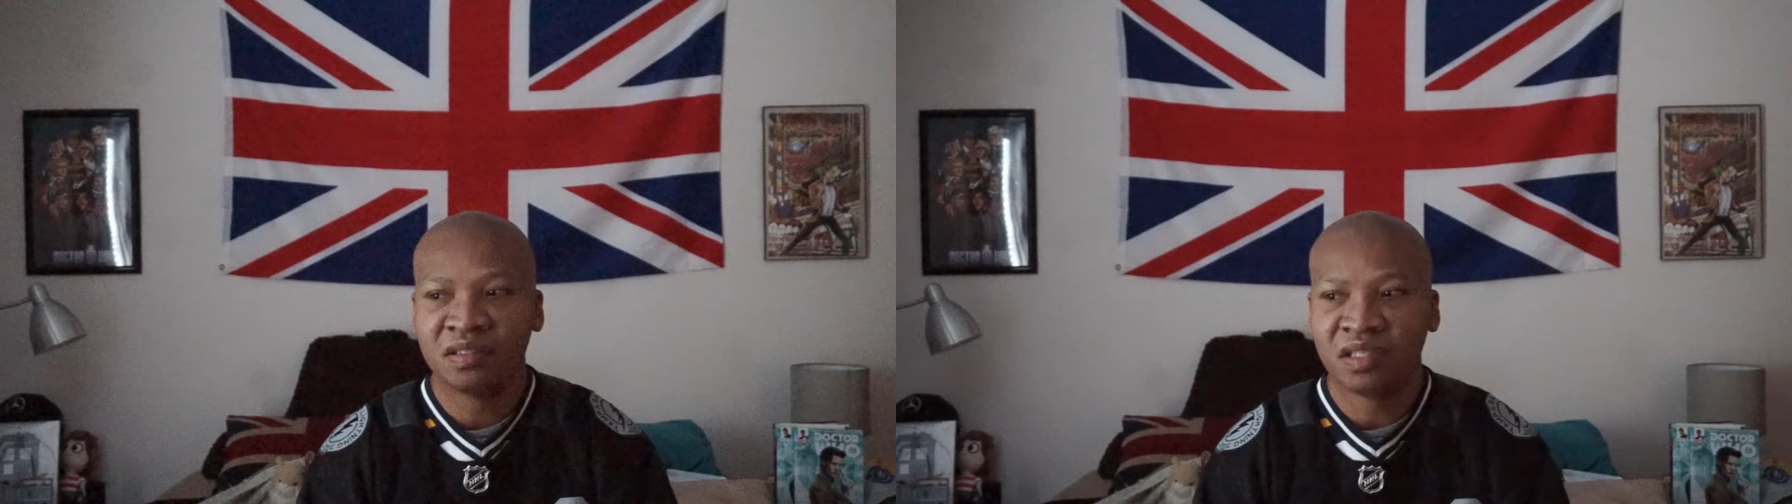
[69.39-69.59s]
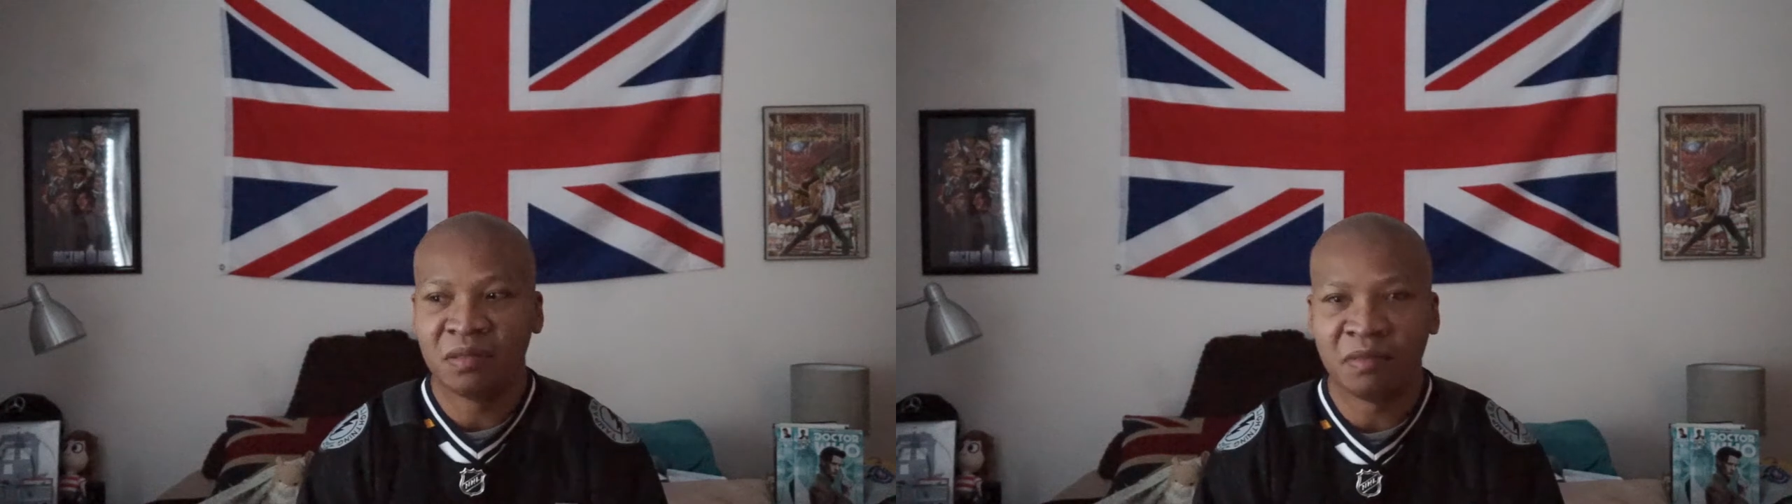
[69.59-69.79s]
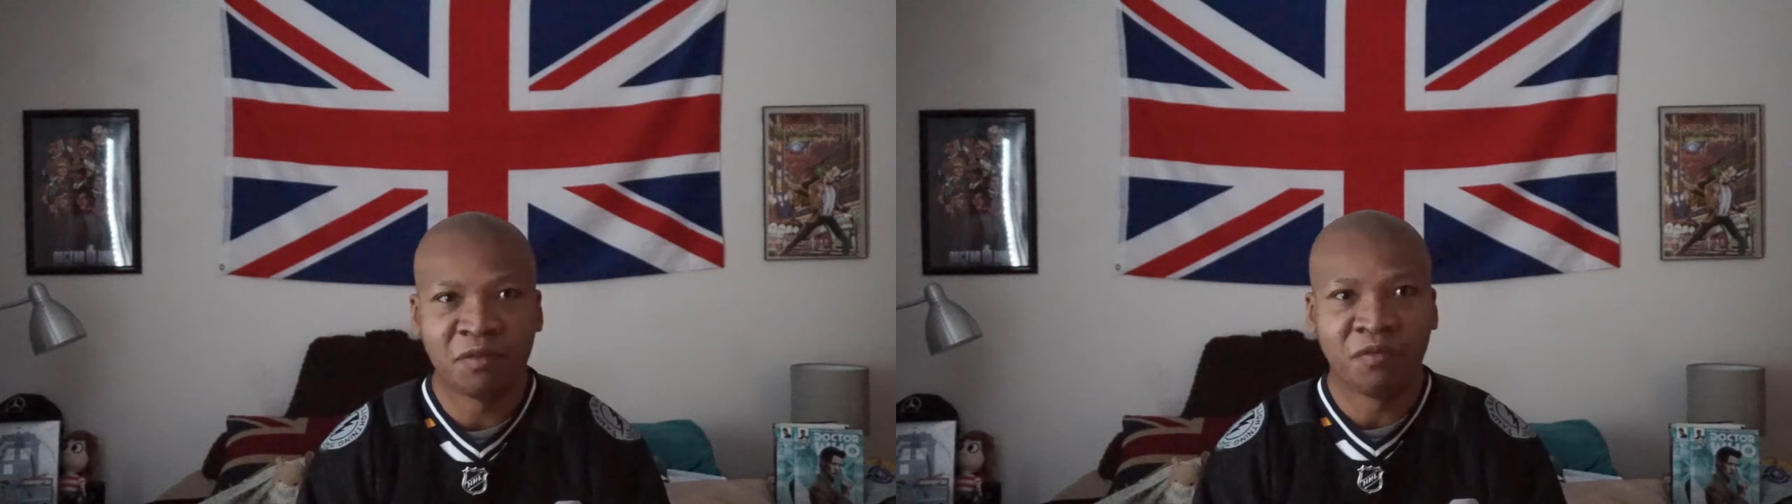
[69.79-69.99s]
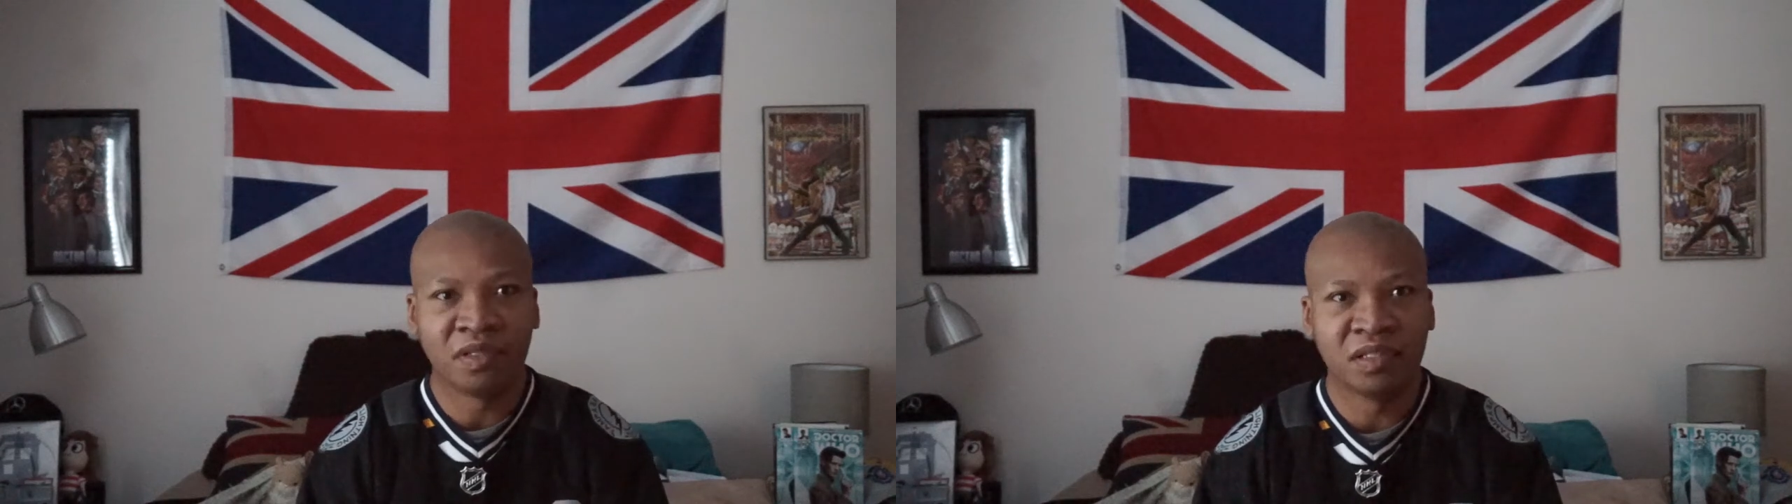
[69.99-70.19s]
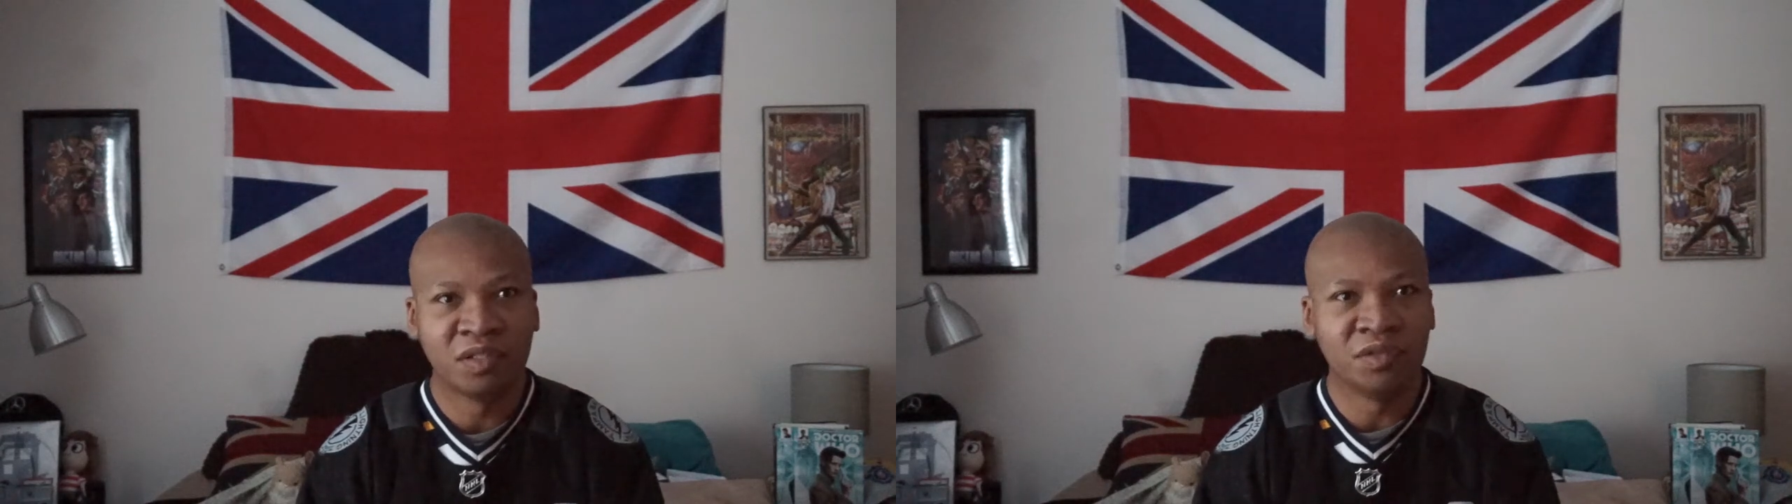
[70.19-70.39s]
telling me
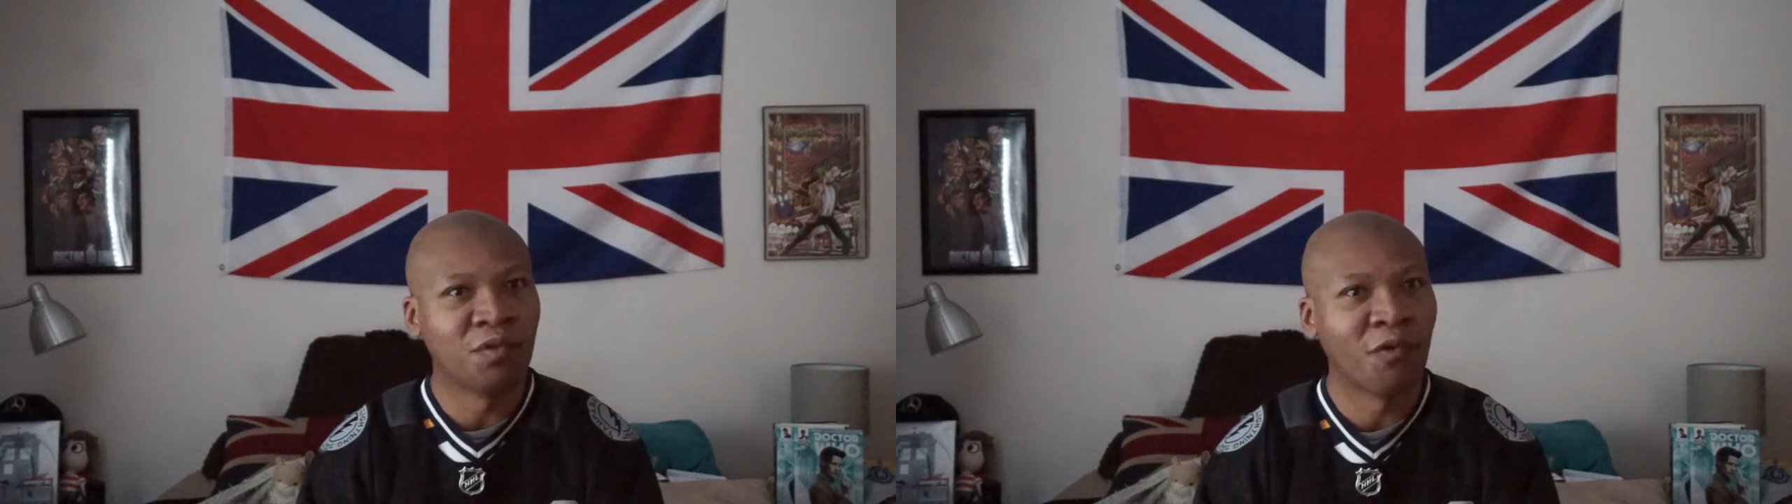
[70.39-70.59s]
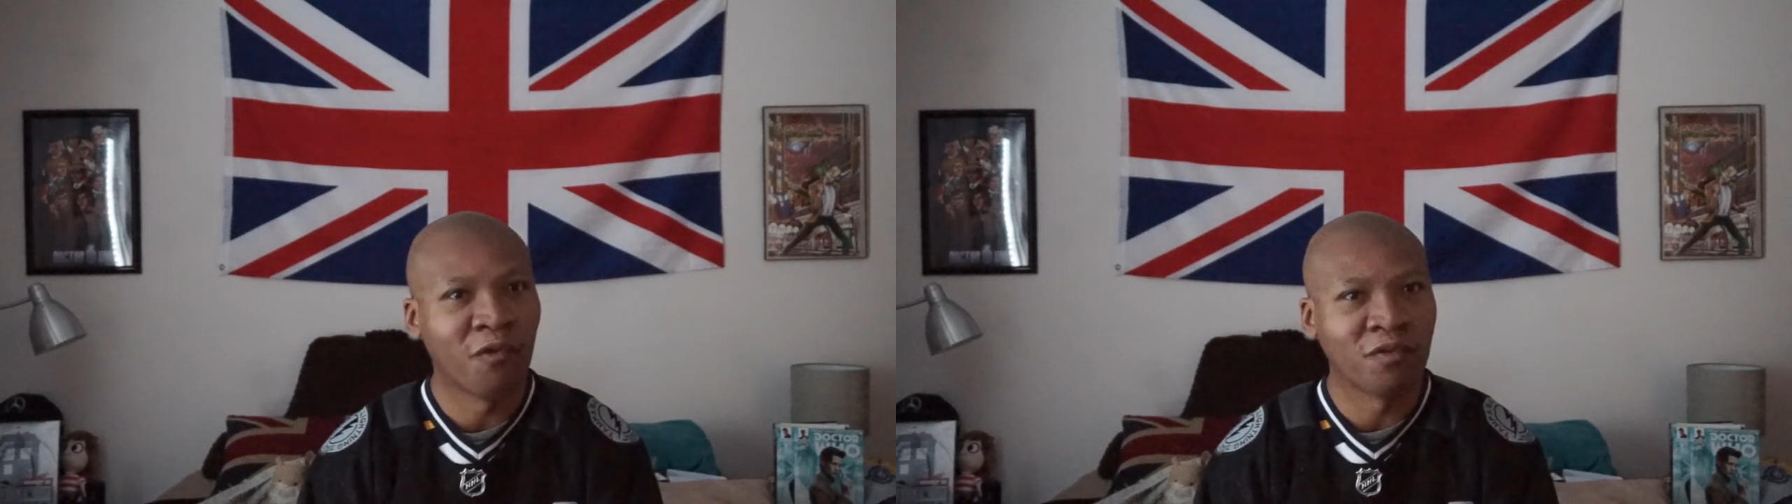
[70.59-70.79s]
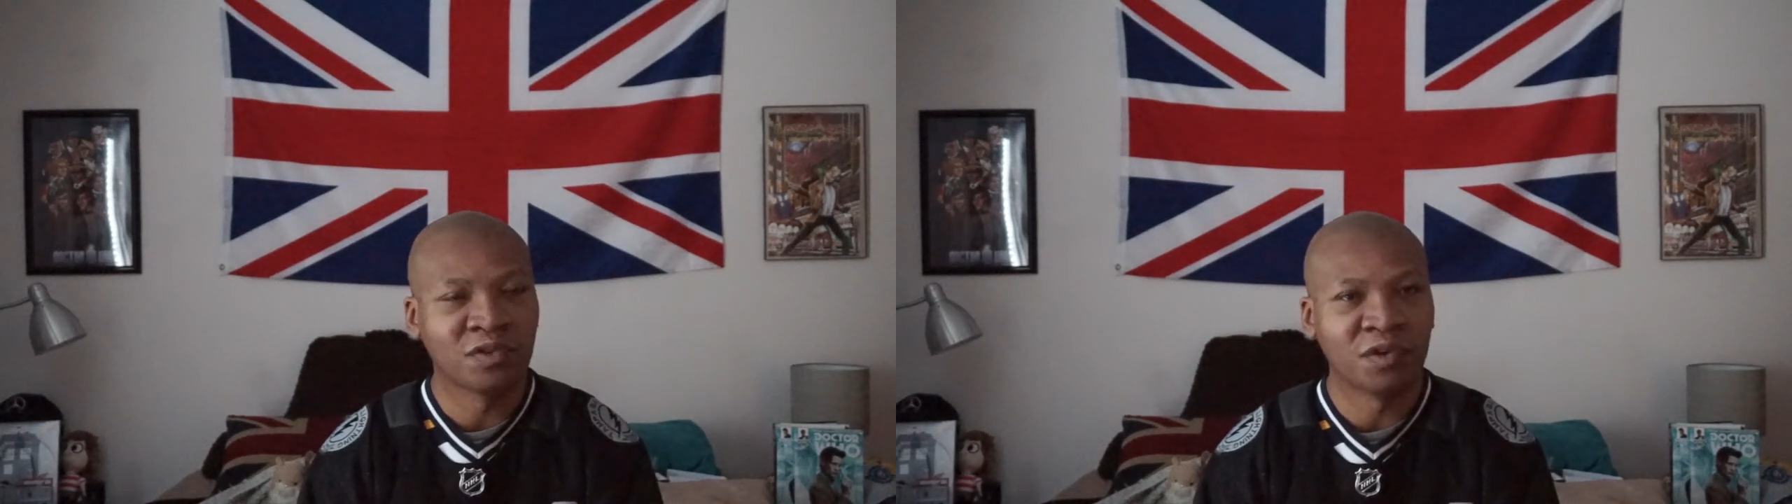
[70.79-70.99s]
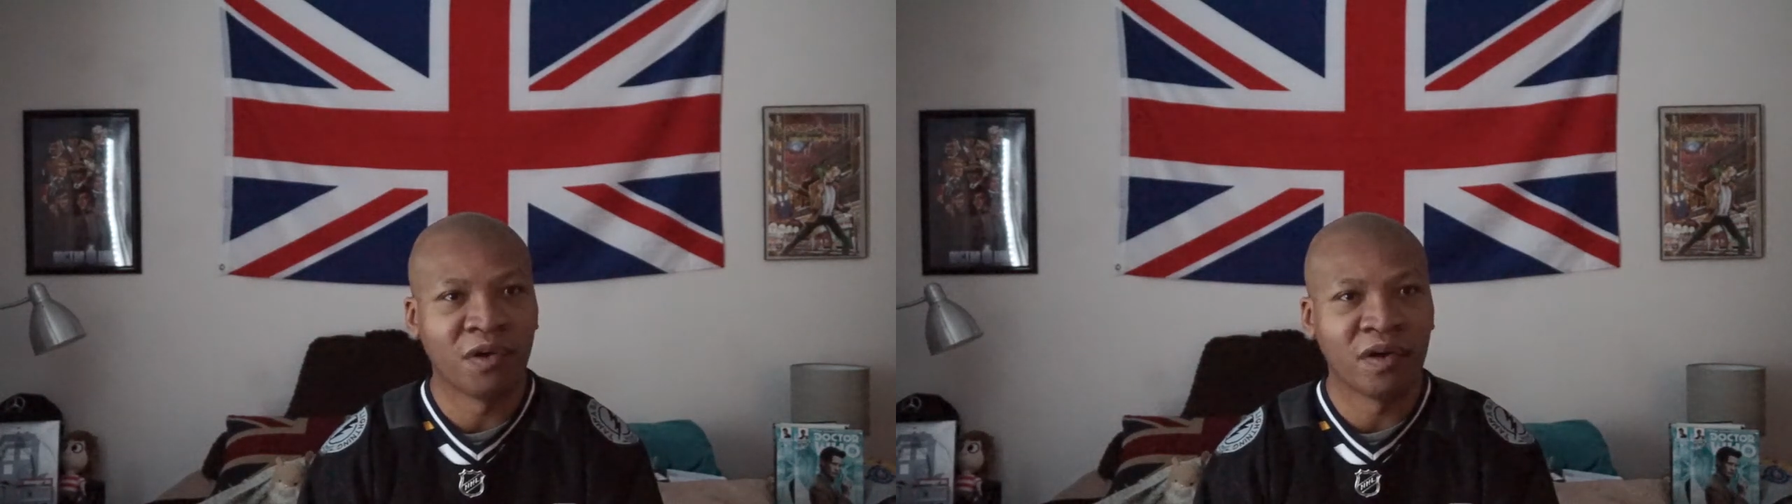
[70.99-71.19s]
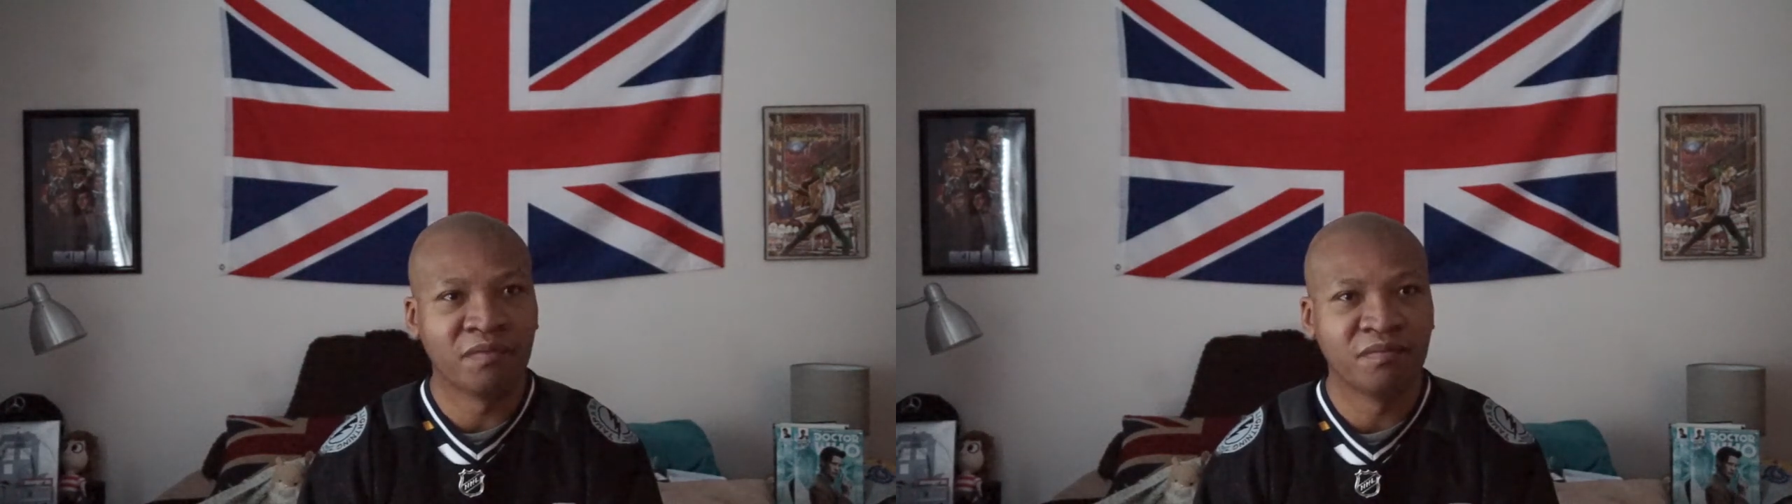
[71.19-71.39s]
what to do or so
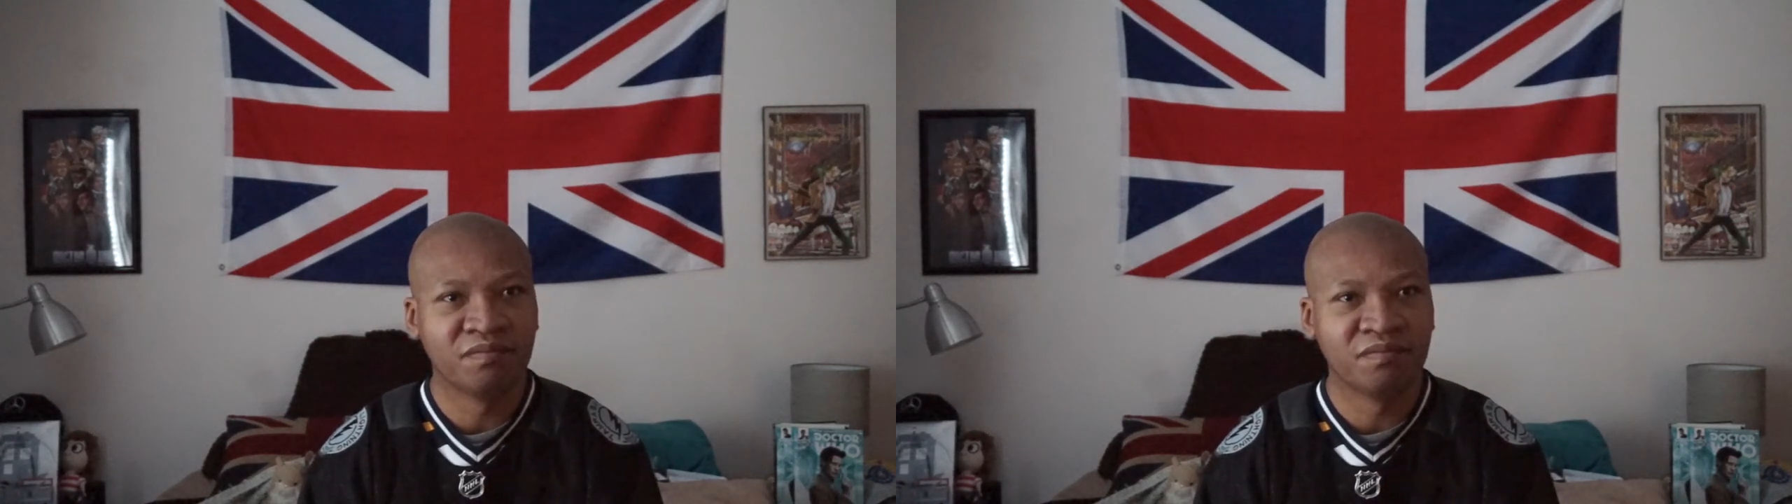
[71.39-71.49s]
on.